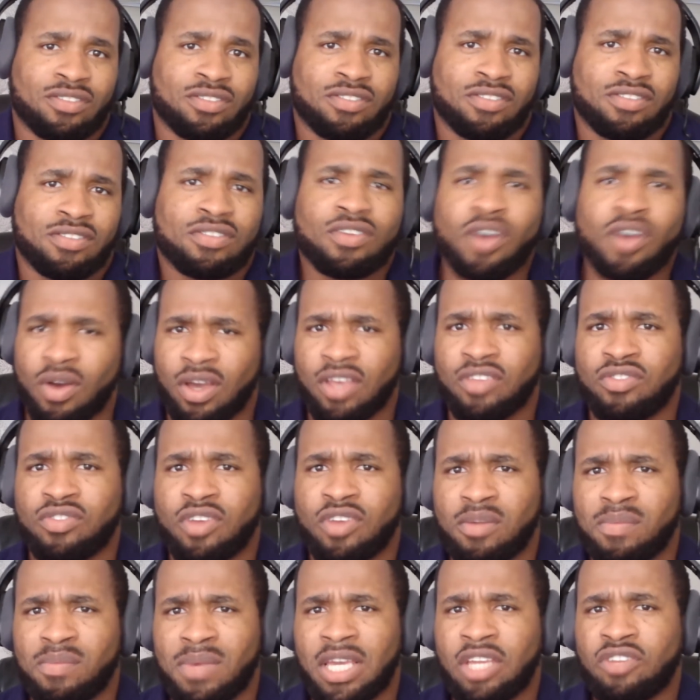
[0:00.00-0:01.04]
So it's
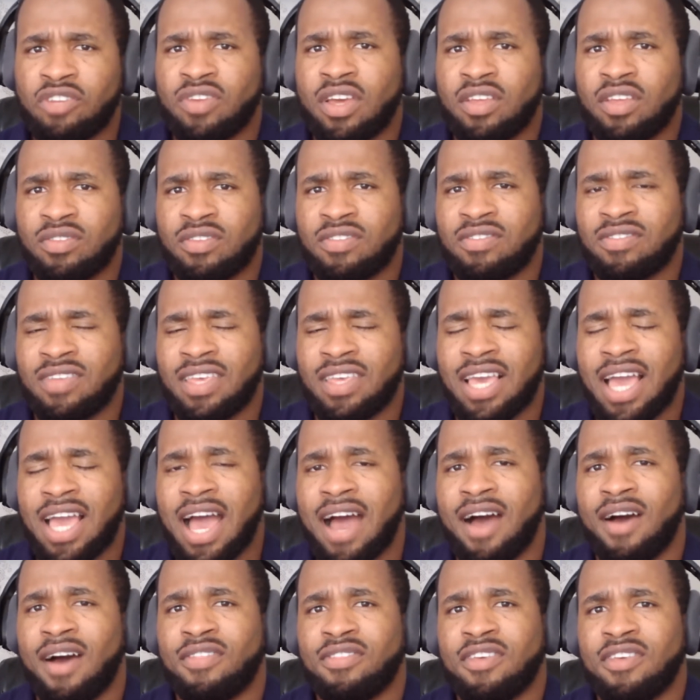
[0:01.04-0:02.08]
going to be interesting to see
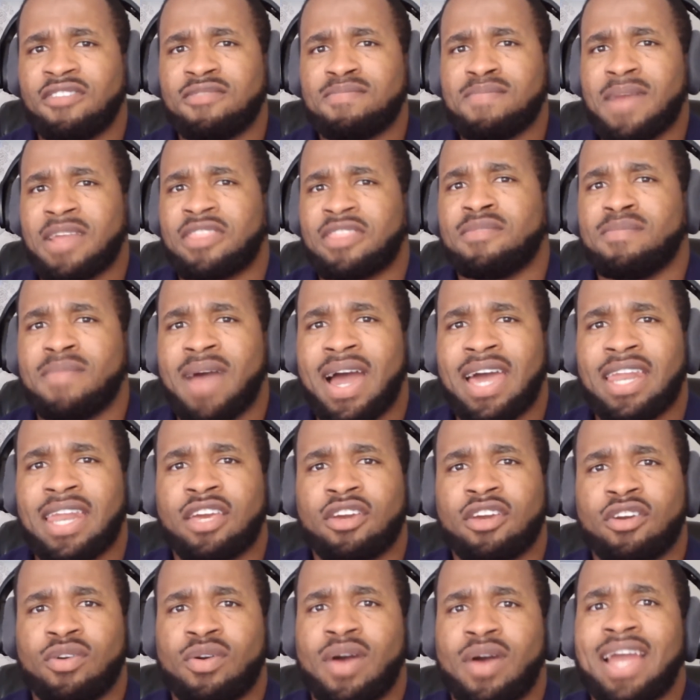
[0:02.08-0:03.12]
how this
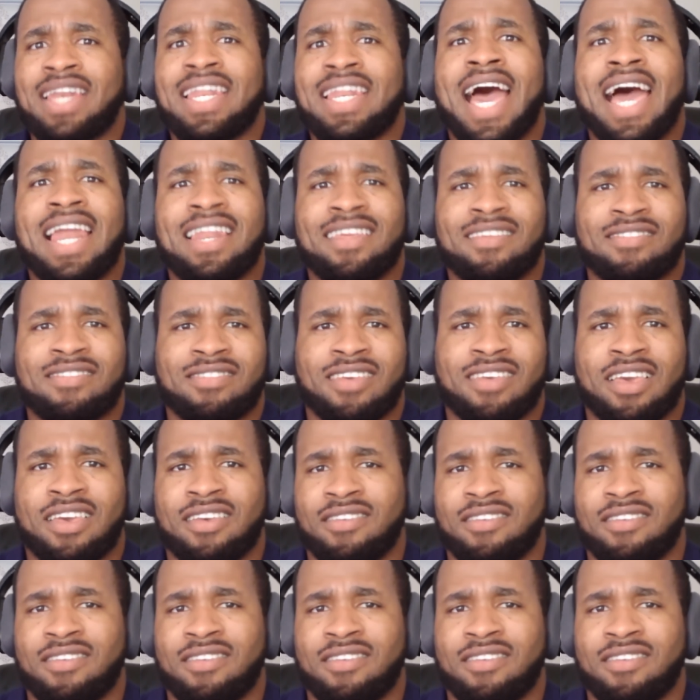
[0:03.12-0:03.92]
mathematical analysis